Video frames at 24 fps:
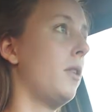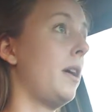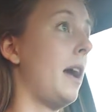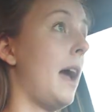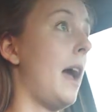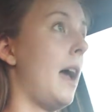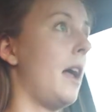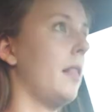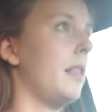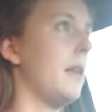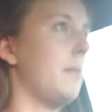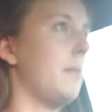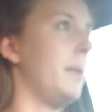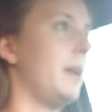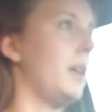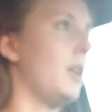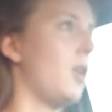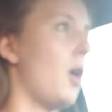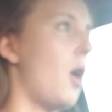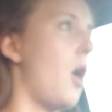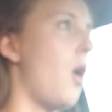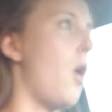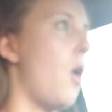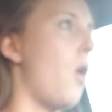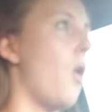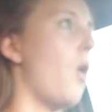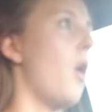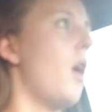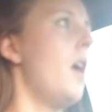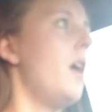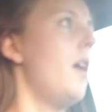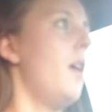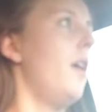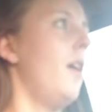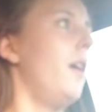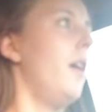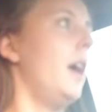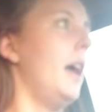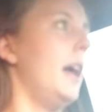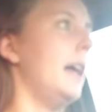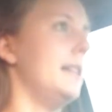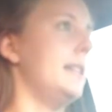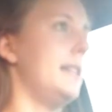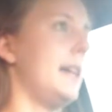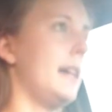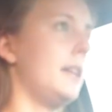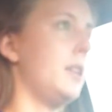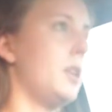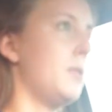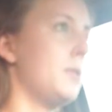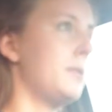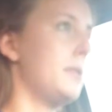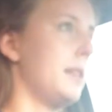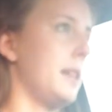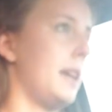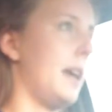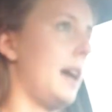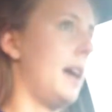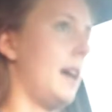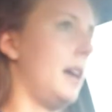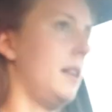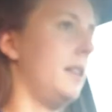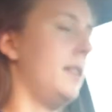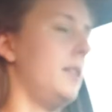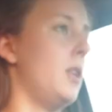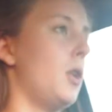okay, let me go and take notes again.